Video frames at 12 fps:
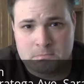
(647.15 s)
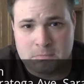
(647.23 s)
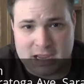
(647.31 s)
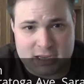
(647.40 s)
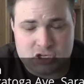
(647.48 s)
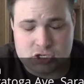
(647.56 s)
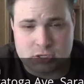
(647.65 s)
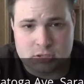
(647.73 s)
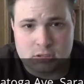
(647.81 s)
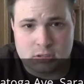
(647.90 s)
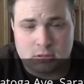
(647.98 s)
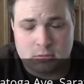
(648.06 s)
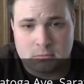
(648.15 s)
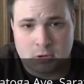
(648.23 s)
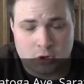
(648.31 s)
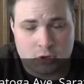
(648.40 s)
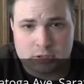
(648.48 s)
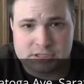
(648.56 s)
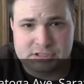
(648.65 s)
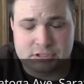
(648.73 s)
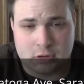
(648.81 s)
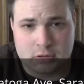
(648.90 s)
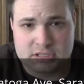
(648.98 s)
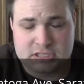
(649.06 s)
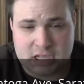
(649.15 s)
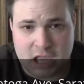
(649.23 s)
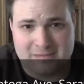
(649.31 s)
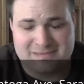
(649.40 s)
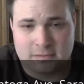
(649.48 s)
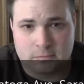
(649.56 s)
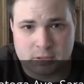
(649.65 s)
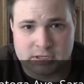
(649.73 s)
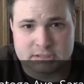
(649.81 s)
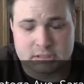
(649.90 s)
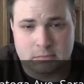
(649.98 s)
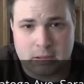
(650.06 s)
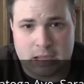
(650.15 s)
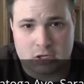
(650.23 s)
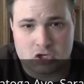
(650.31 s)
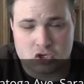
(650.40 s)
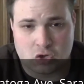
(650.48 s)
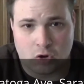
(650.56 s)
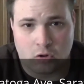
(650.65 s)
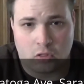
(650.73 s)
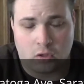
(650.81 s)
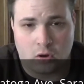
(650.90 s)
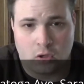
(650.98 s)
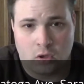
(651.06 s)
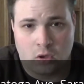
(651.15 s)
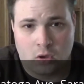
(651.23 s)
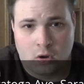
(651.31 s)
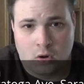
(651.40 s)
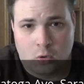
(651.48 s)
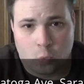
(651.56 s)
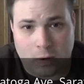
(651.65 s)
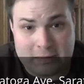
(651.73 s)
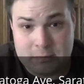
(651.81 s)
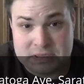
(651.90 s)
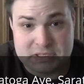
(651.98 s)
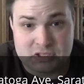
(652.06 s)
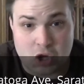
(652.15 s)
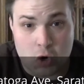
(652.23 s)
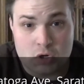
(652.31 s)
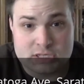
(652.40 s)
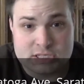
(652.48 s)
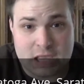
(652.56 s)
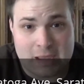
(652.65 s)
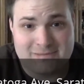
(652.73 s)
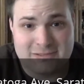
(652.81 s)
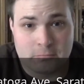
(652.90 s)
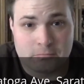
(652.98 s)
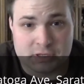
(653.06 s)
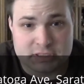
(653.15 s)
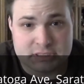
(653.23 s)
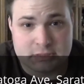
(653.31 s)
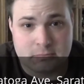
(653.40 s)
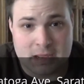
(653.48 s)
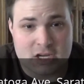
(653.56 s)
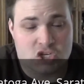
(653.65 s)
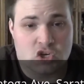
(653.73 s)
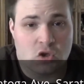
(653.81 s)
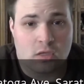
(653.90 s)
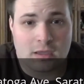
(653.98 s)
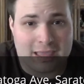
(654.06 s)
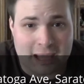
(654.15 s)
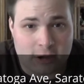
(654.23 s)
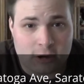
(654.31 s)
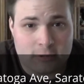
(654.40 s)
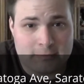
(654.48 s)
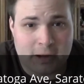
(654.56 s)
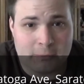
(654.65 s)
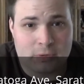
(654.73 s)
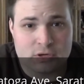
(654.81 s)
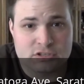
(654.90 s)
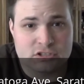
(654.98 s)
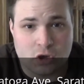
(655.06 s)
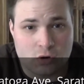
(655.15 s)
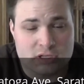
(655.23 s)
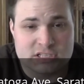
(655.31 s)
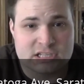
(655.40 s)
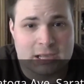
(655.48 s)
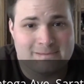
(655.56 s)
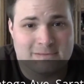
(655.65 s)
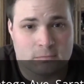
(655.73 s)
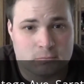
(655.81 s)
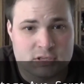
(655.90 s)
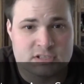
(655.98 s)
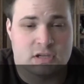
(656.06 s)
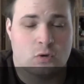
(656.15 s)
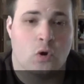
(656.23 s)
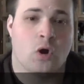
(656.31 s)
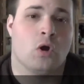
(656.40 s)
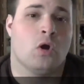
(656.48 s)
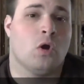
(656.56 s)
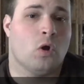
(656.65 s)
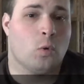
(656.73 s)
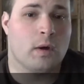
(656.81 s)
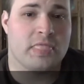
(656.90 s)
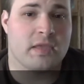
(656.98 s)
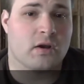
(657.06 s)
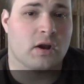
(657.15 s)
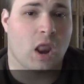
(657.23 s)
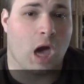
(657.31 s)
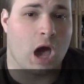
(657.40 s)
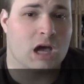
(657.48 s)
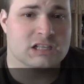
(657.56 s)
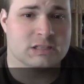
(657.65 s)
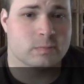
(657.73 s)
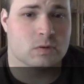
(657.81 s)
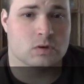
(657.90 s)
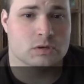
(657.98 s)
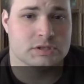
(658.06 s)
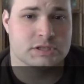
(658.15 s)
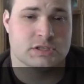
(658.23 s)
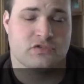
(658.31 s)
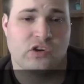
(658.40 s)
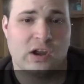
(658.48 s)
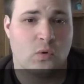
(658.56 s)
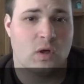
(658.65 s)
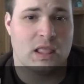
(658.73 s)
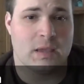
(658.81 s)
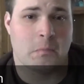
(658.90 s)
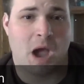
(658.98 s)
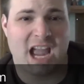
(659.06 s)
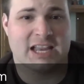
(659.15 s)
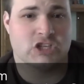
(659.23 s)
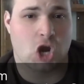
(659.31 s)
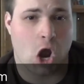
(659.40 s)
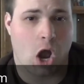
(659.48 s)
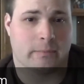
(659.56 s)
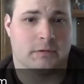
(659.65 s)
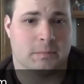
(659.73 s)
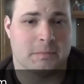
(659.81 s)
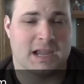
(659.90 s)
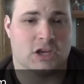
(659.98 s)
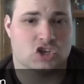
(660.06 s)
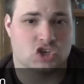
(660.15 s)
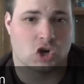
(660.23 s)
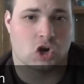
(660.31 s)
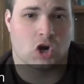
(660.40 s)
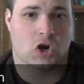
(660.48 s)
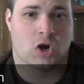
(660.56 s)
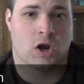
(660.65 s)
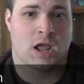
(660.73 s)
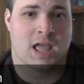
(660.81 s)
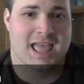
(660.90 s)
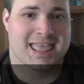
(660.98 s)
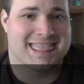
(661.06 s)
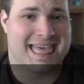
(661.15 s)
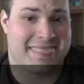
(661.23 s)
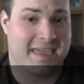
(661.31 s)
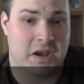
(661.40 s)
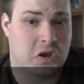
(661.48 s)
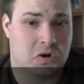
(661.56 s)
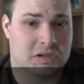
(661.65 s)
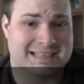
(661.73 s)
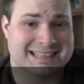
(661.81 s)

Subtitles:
make sure that murderers don't escape from prison, make sure that rapists don't escape from prison, make sure that gang members don't escape from prison. When they're in the hospitals, it's frequently my job to make sure that they don't